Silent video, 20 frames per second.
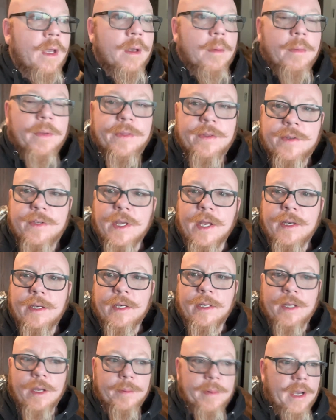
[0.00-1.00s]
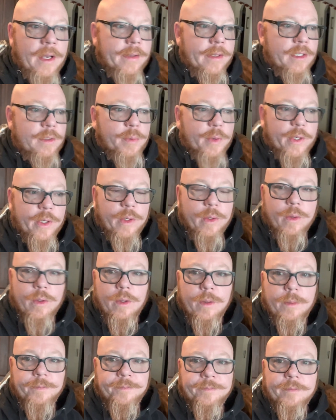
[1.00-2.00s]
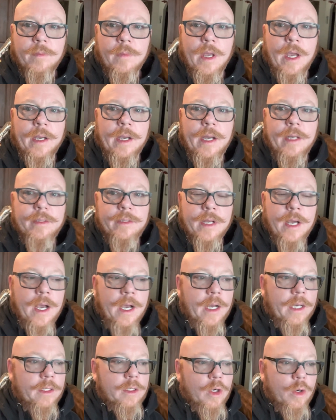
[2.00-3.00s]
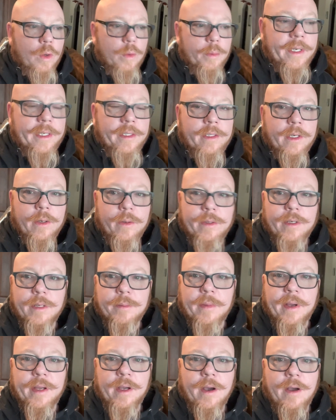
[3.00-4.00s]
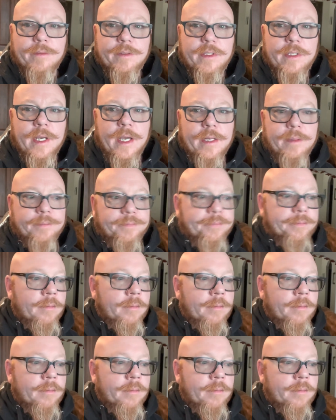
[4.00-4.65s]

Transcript: But the sun did come out, that's pretty cool. I got a cold going in my offset.